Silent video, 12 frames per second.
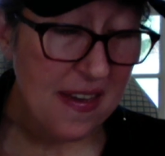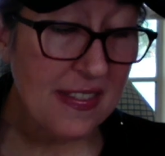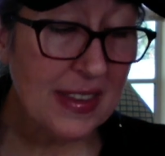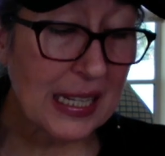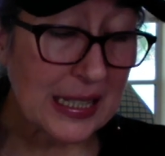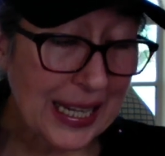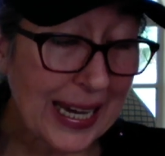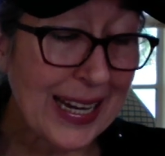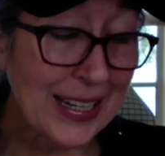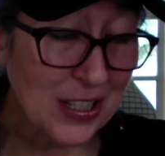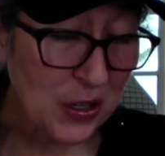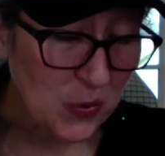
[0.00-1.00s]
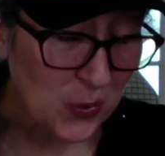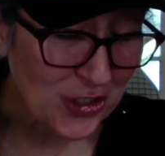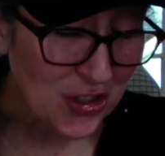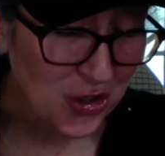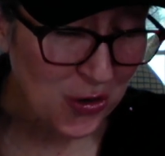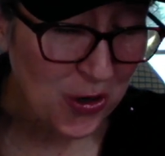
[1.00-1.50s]
'The land on
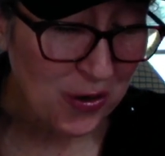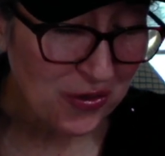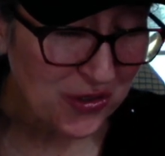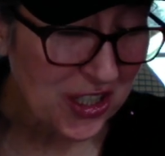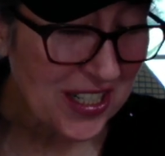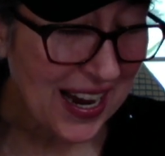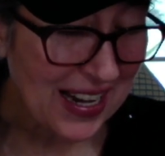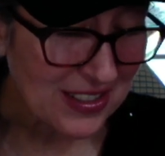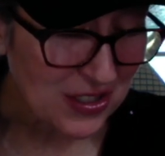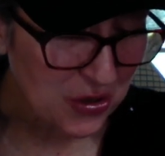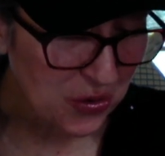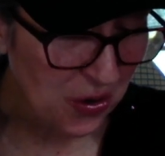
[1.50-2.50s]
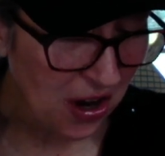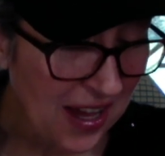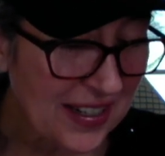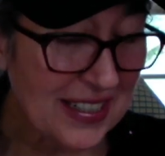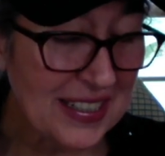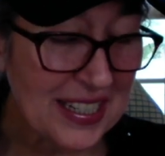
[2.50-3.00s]
which your foot has
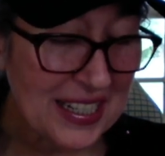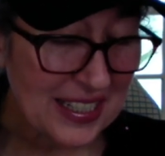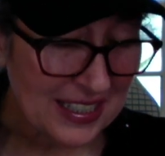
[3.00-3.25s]
trodden